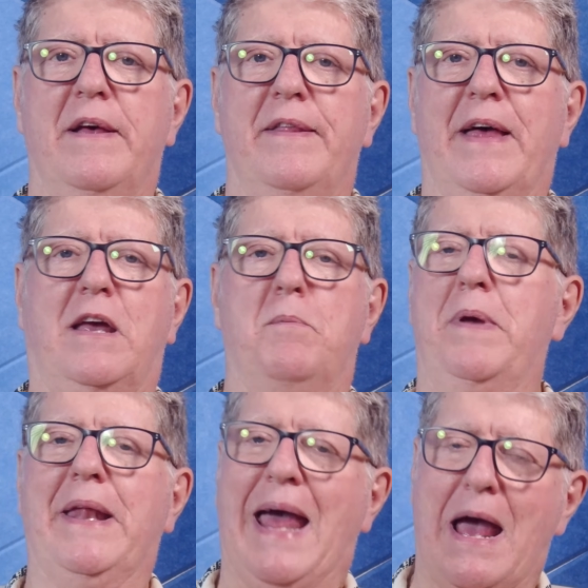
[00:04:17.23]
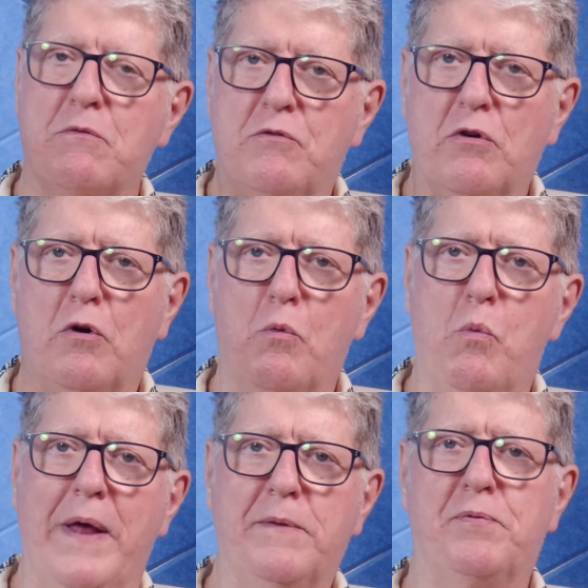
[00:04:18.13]
That could be an outdoor
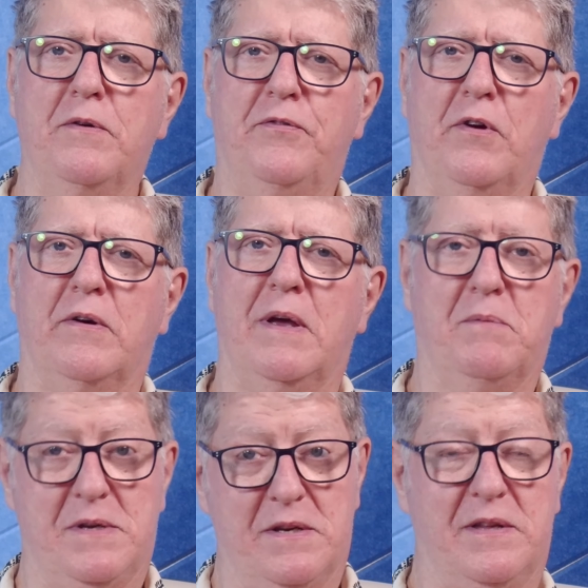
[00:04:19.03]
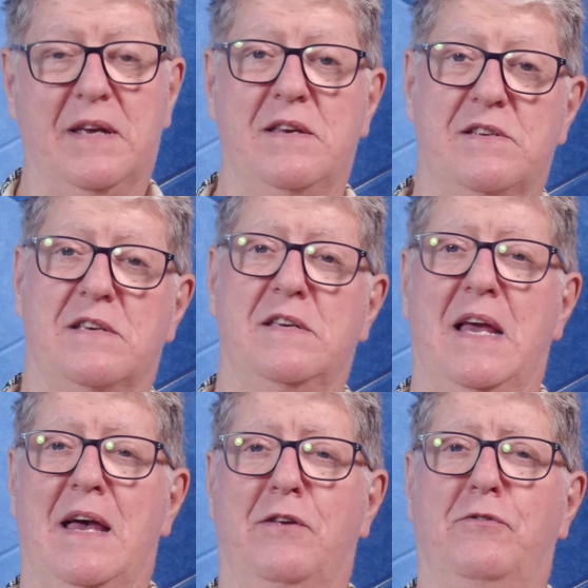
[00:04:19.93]
weatherproof socket, which I think he says he
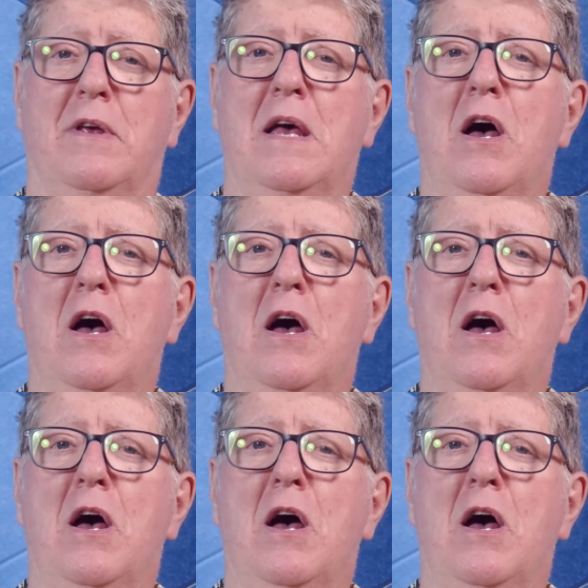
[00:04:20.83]
has,